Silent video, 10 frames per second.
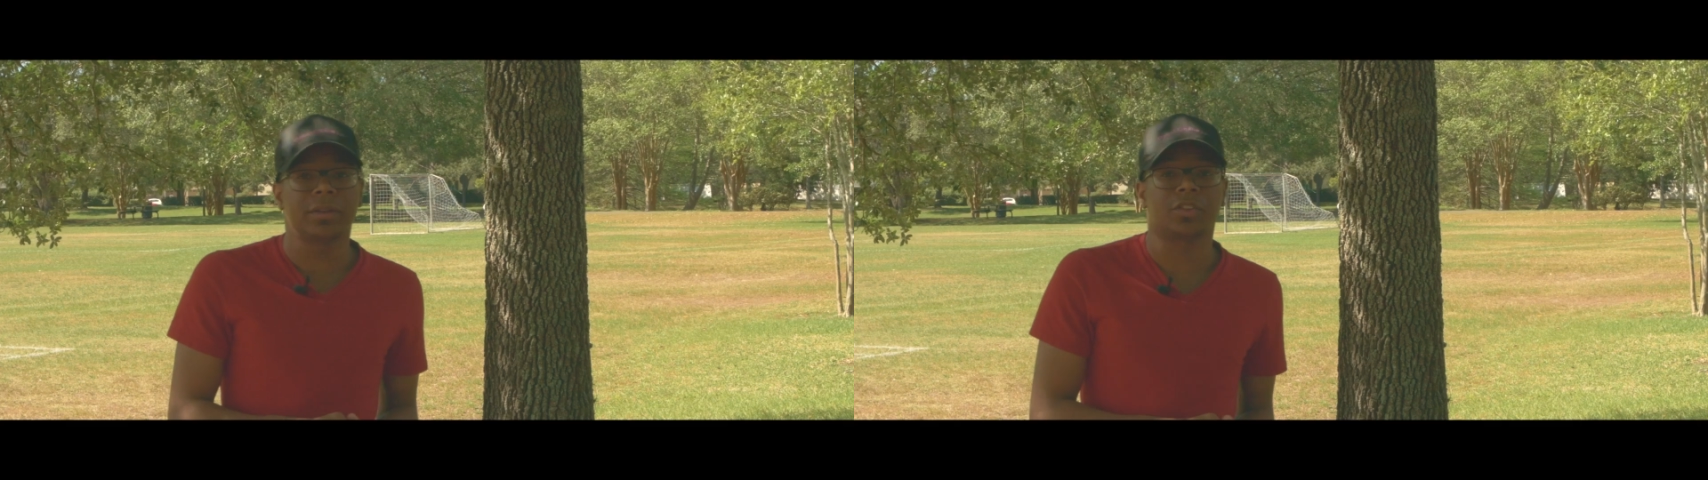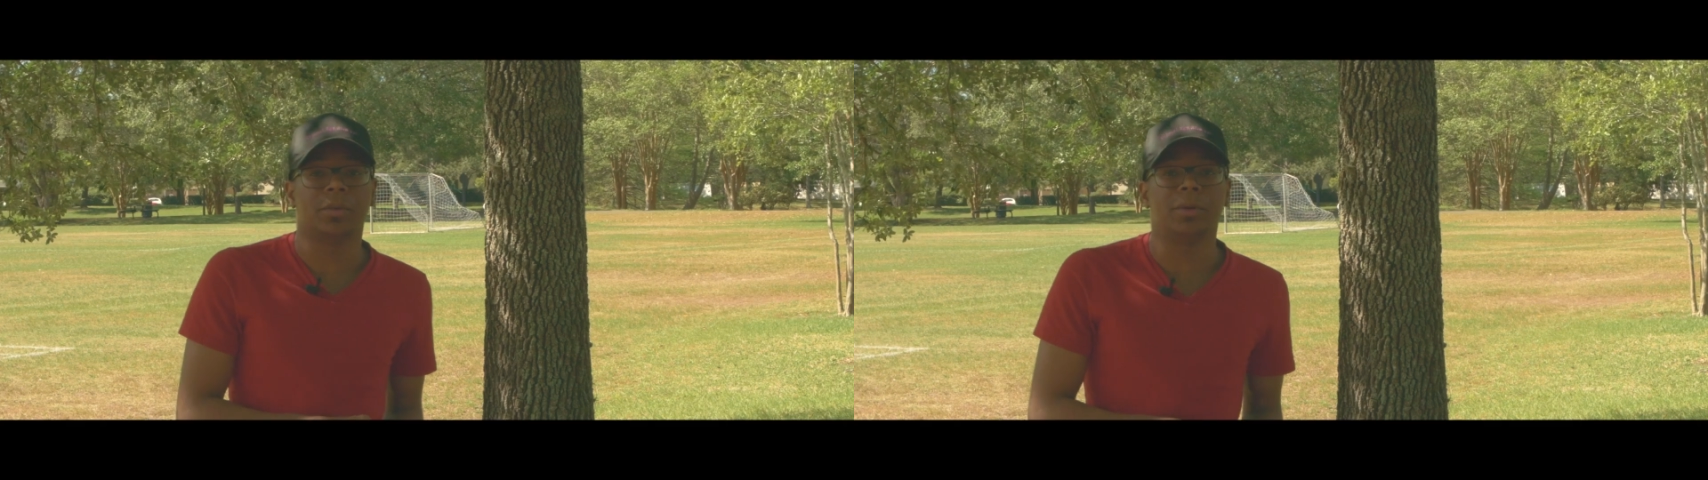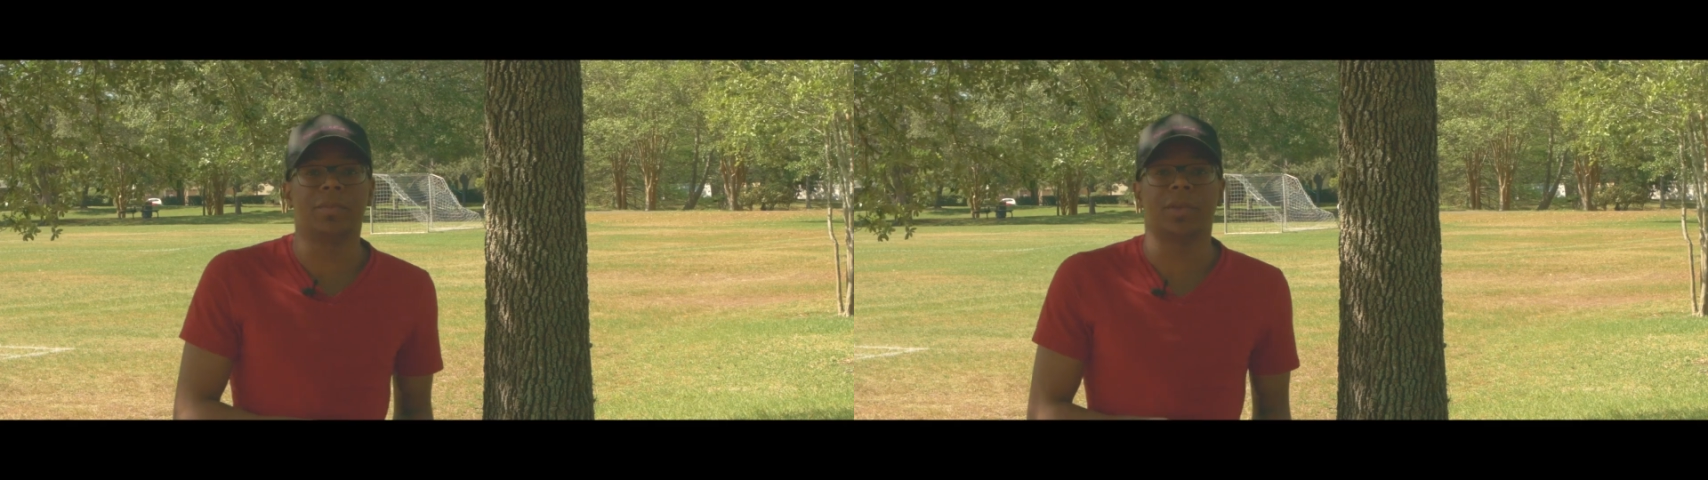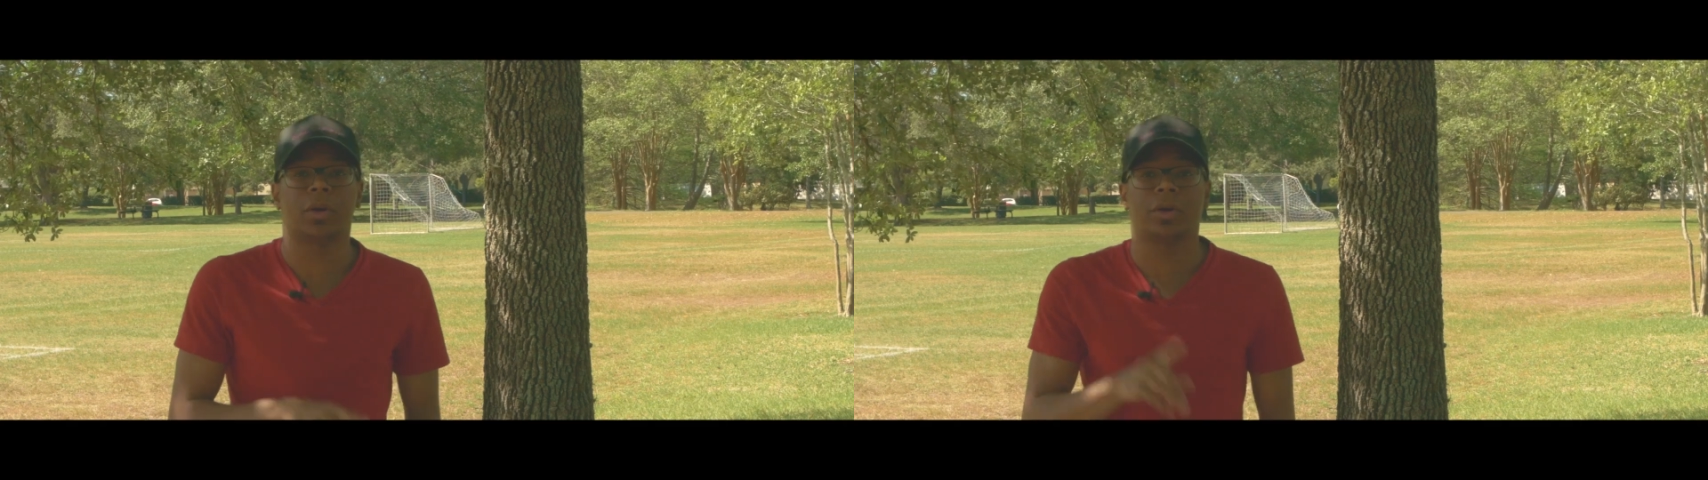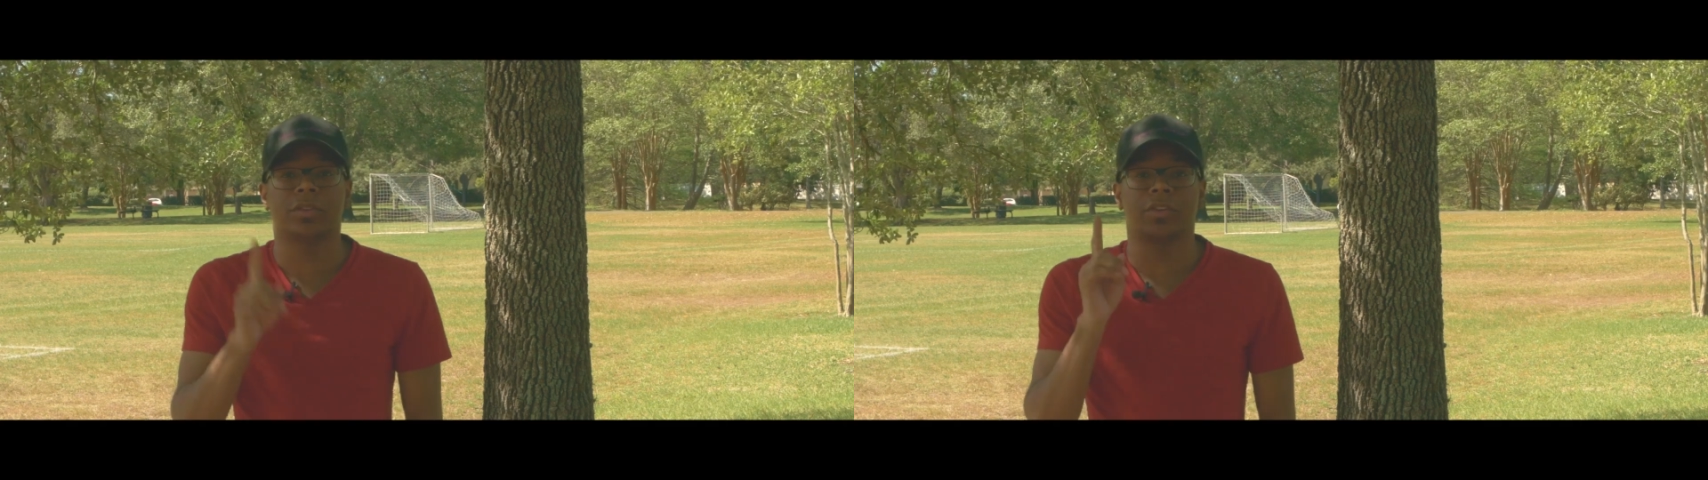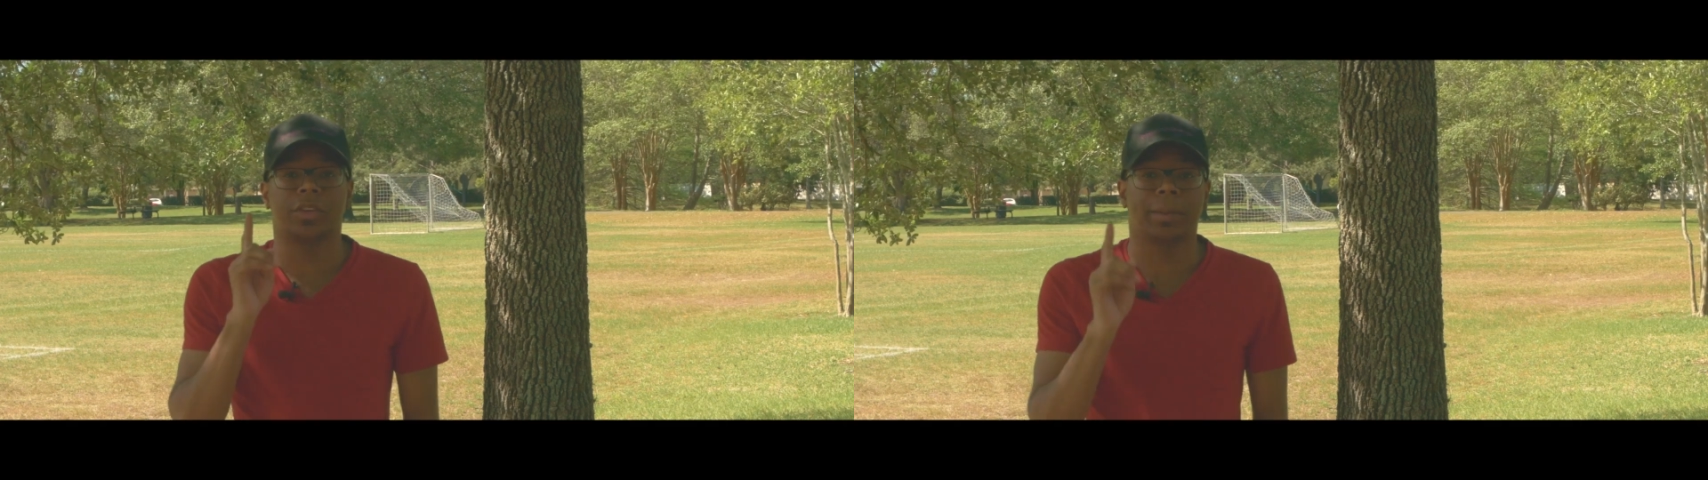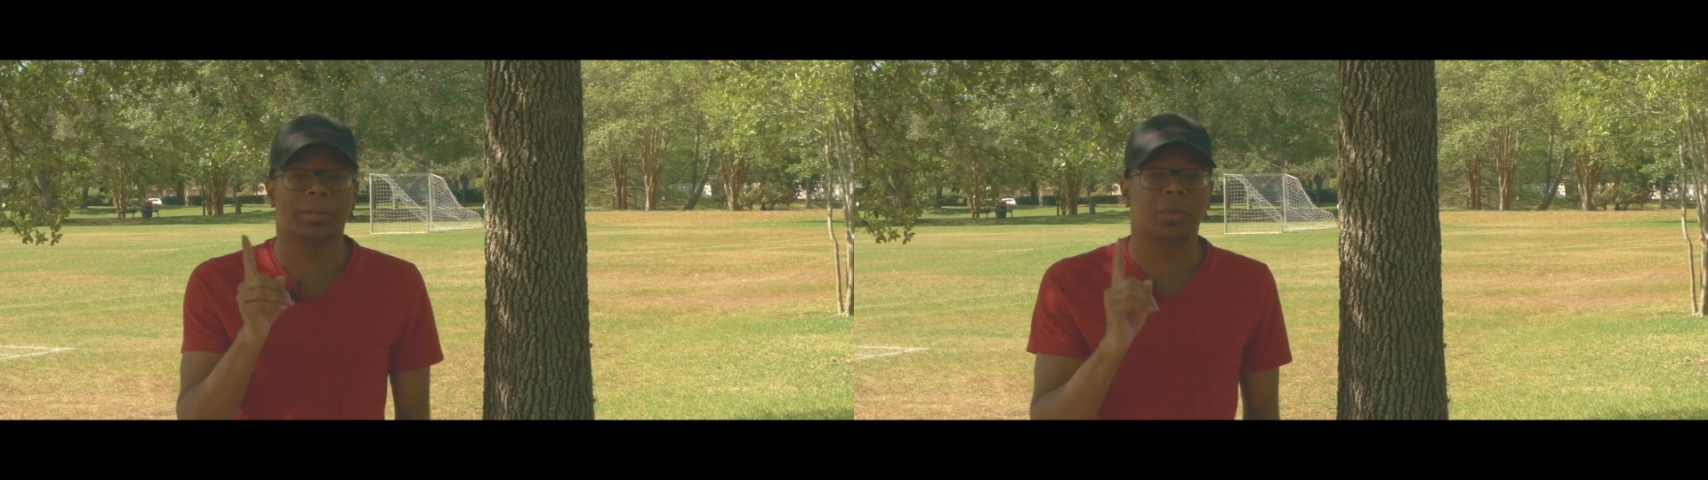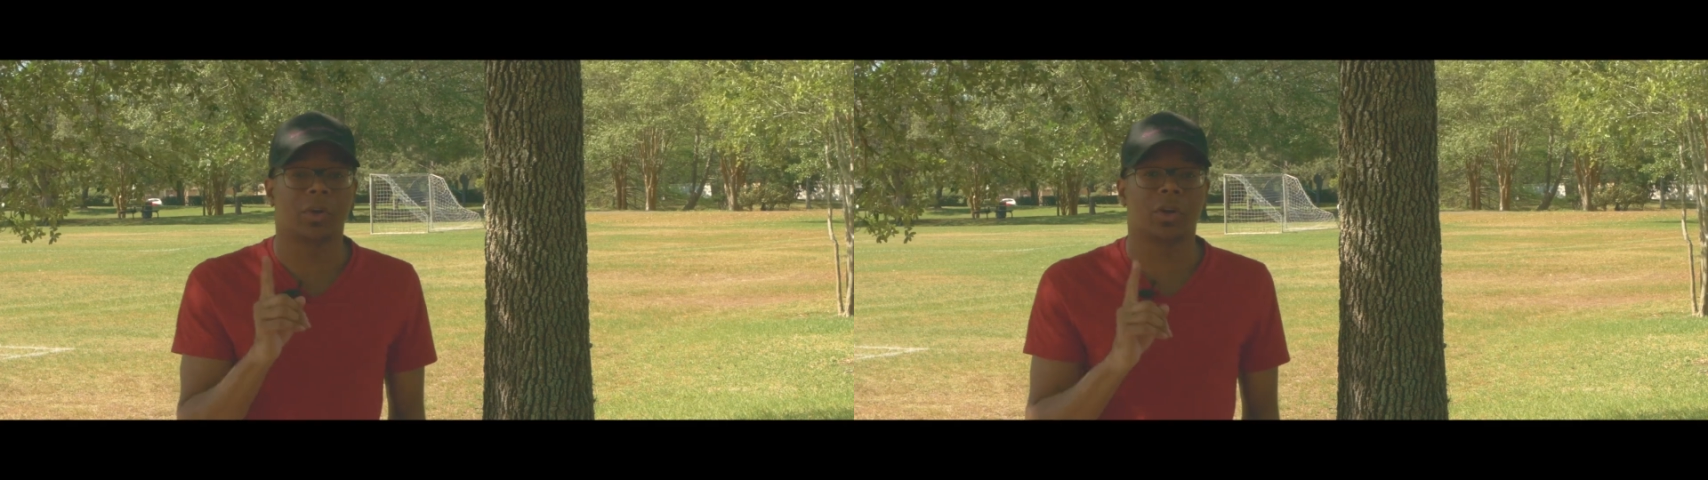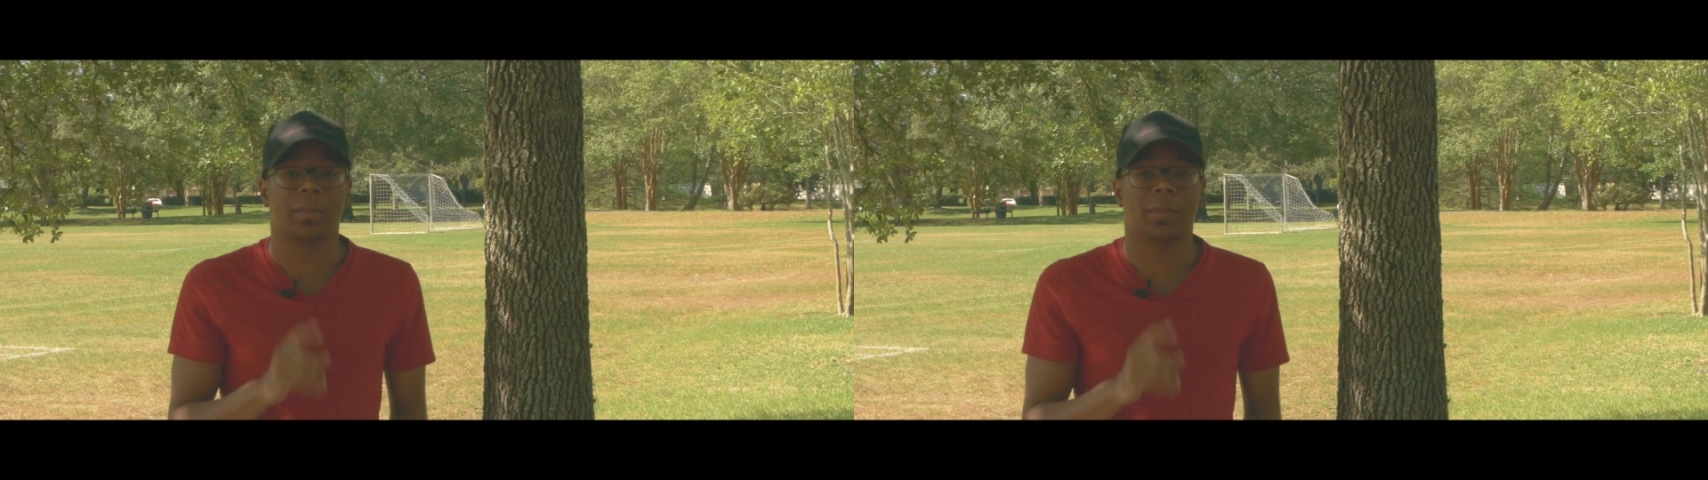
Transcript: so moving on to number 1